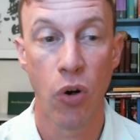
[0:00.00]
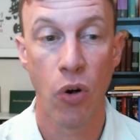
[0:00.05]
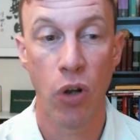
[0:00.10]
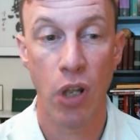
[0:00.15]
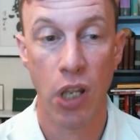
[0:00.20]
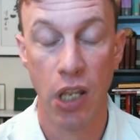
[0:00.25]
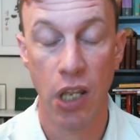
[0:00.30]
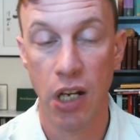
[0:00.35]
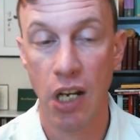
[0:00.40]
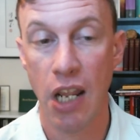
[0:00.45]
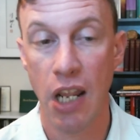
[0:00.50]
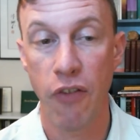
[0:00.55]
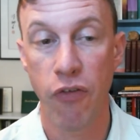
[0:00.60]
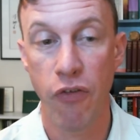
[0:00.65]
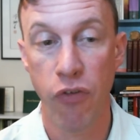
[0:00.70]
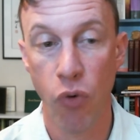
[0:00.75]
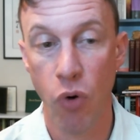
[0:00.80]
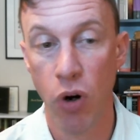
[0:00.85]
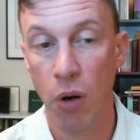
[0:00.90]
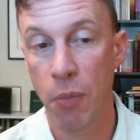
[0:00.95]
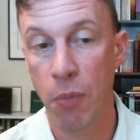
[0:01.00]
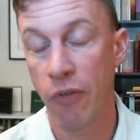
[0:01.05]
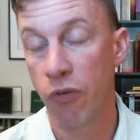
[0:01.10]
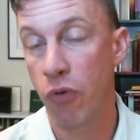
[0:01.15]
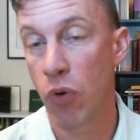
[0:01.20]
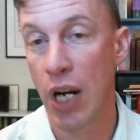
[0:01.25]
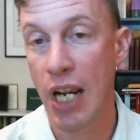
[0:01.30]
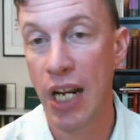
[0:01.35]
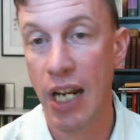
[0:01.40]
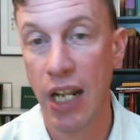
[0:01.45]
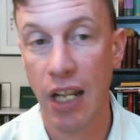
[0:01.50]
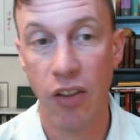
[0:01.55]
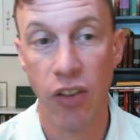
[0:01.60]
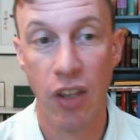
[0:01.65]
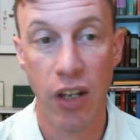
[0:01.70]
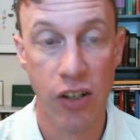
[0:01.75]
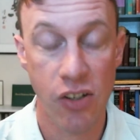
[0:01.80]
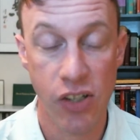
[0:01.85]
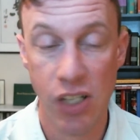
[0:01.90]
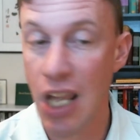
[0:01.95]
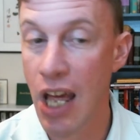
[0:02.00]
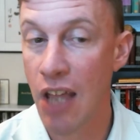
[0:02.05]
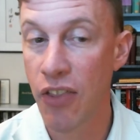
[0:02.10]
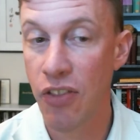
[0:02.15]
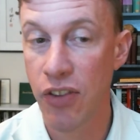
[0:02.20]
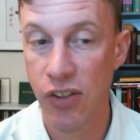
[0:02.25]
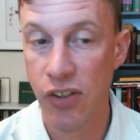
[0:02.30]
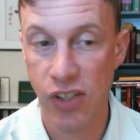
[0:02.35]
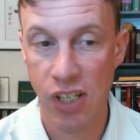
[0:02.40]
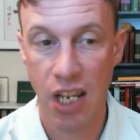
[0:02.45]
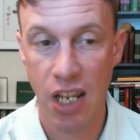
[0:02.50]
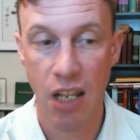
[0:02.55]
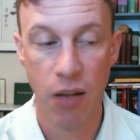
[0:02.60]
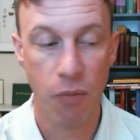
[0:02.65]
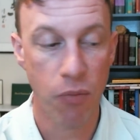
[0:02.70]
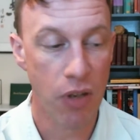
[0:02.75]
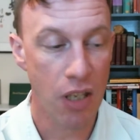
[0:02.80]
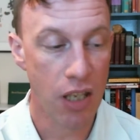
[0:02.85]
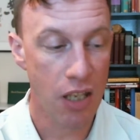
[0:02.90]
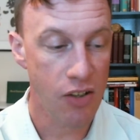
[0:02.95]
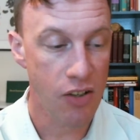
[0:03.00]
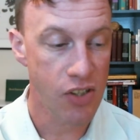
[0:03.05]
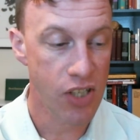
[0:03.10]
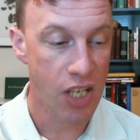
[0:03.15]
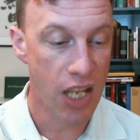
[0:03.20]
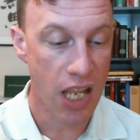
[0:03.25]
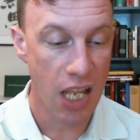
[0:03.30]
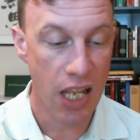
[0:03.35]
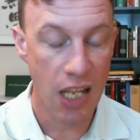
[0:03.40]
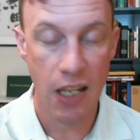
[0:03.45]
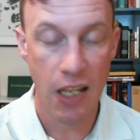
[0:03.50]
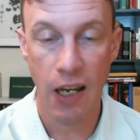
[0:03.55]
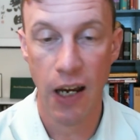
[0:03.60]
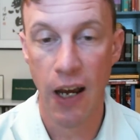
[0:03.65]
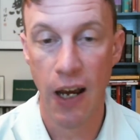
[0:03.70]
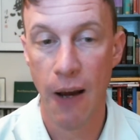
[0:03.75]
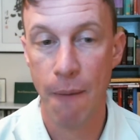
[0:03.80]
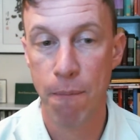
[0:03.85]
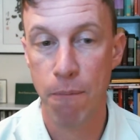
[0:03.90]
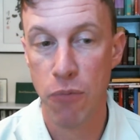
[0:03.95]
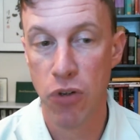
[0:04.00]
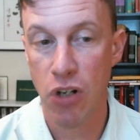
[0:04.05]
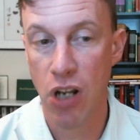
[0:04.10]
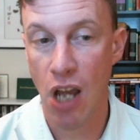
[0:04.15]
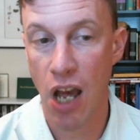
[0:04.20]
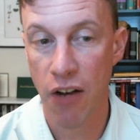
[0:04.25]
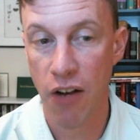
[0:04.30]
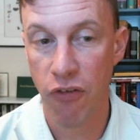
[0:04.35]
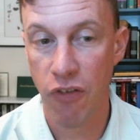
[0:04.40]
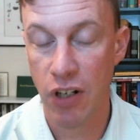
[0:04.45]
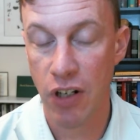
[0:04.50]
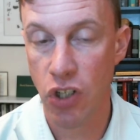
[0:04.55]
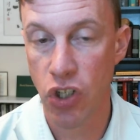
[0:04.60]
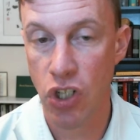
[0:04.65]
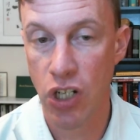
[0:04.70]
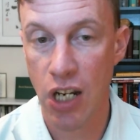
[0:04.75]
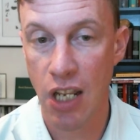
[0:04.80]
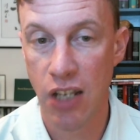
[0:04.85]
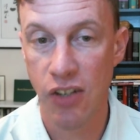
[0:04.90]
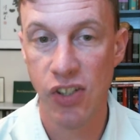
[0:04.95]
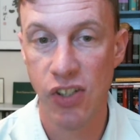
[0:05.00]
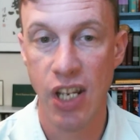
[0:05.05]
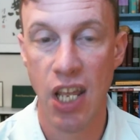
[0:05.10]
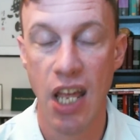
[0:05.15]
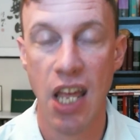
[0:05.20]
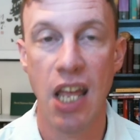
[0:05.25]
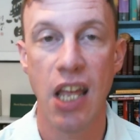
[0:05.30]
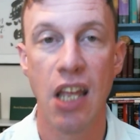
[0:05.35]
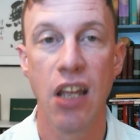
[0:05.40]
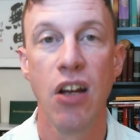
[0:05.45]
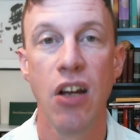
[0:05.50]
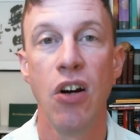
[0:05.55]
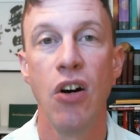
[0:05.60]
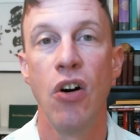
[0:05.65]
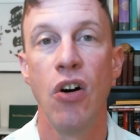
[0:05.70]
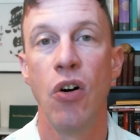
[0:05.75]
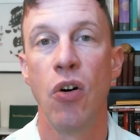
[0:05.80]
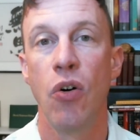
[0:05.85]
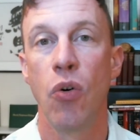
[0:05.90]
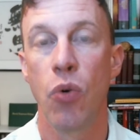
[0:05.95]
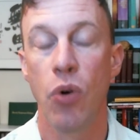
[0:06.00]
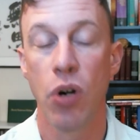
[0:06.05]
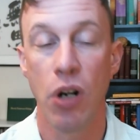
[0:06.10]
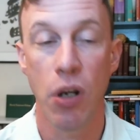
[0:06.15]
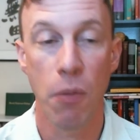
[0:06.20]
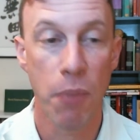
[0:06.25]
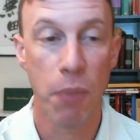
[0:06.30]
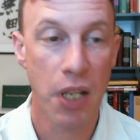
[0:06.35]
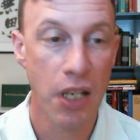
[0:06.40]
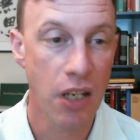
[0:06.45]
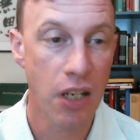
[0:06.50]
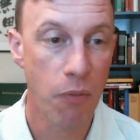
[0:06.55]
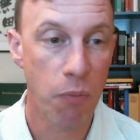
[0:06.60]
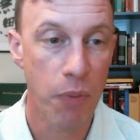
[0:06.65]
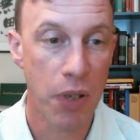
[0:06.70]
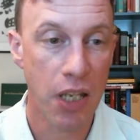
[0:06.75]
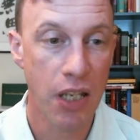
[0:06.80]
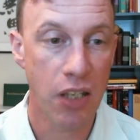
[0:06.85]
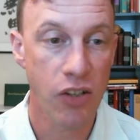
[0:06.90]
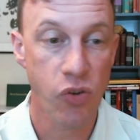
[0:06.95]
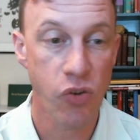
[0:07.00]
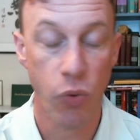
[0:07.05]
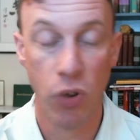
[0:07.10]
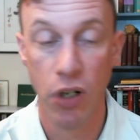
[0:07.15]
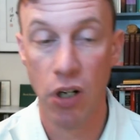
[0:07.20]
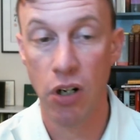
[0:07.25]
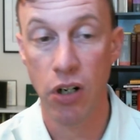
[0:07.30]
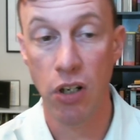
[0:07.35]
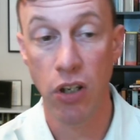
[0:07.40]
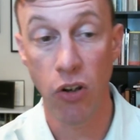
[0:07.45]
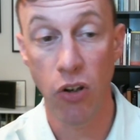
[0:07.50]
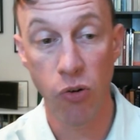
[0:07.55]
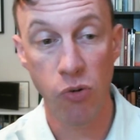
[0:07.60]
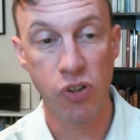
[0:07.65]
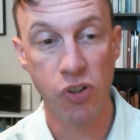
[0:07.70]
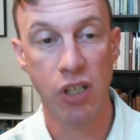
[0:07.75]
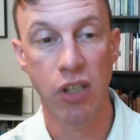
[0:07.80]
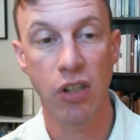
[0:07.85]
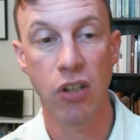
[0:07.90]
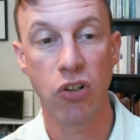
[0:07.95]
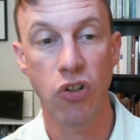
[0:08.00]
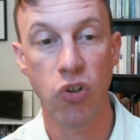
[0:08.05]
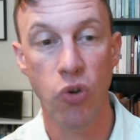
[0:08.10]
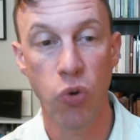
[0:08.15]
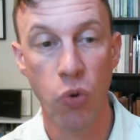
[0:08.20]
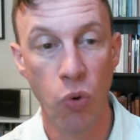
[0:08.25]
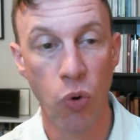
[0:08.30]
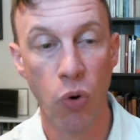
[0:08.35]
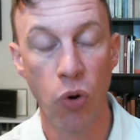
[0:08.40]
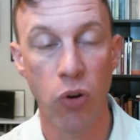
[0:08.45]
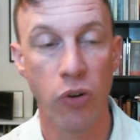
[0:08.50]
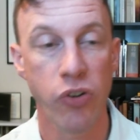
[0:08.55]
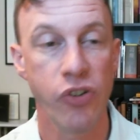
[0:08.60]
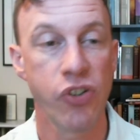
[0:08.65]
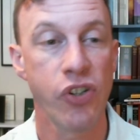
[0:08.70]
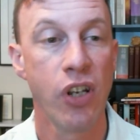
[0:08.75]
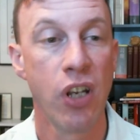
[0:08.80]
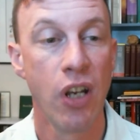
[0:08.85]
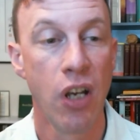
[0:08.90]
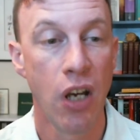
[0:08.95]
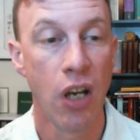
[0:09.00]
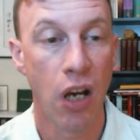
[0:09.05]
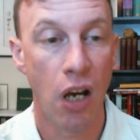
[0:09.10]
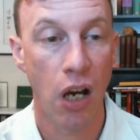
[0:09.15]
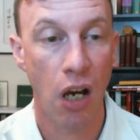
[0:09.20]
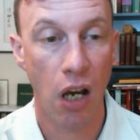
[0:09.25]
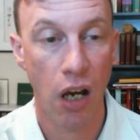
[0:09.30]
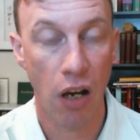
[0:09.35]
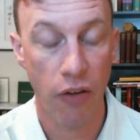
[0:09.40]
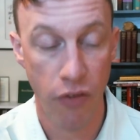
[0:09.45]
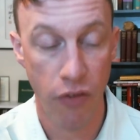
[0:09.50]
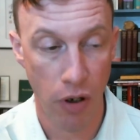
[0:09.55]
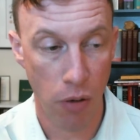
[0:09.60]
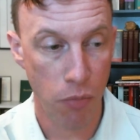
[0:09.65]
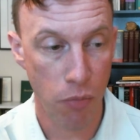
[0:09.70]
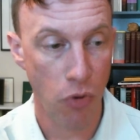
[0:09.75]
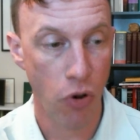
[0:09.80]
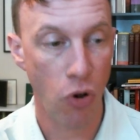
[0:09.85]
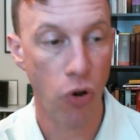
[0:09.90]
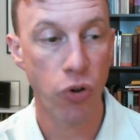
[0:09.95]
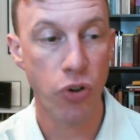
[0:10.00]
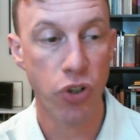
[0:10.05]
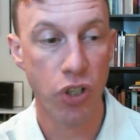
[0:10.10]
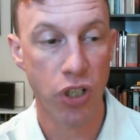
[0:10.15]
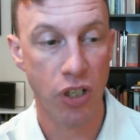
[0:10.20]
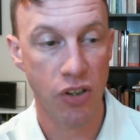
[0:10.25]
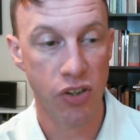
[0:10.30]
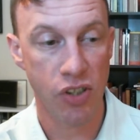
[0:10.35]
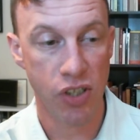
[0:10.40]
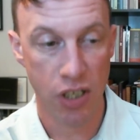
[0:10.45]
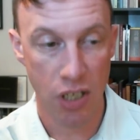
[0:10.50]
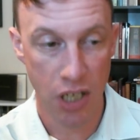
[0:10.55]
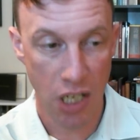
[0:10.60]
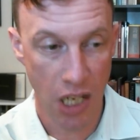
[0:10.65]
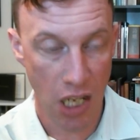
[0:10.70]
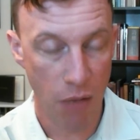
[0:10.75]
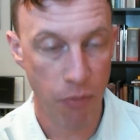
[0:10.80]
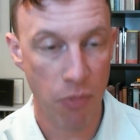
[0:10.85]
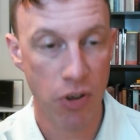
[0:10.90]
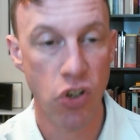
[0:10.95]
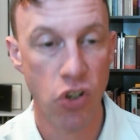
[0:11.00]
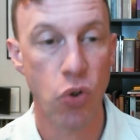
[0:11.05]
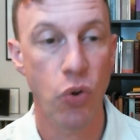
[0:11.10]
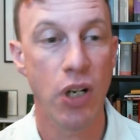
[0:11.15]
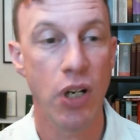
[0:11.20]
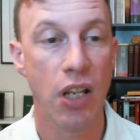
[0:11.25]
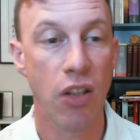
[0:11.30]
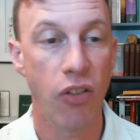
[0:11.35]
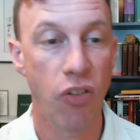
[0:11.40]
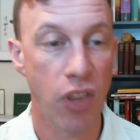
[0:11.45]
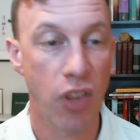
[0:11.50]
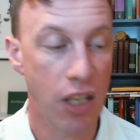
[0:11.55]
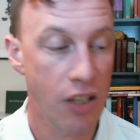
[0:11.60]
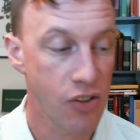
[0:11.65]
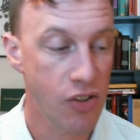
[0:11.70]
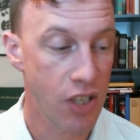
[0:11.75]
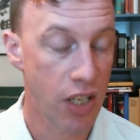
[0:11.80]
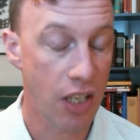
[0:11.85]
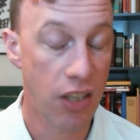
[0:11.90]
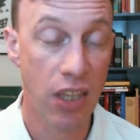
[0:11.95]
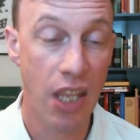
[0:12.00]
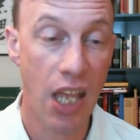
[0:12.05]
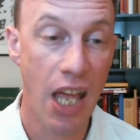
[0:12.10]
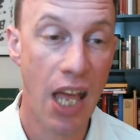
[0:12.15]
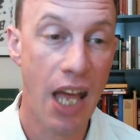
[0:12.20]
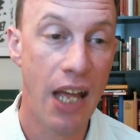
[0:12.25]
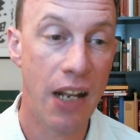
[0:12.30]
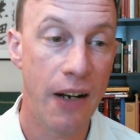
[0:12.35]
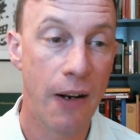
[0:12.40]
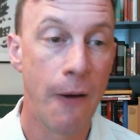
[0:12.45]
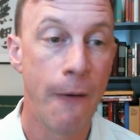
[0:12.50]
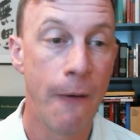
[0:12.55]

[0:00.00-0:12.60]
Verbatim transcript: in a form of writing that is not the same as a um, nonfiction essay or an opinion piece. We are using the tools of emotions and imagery and things like that,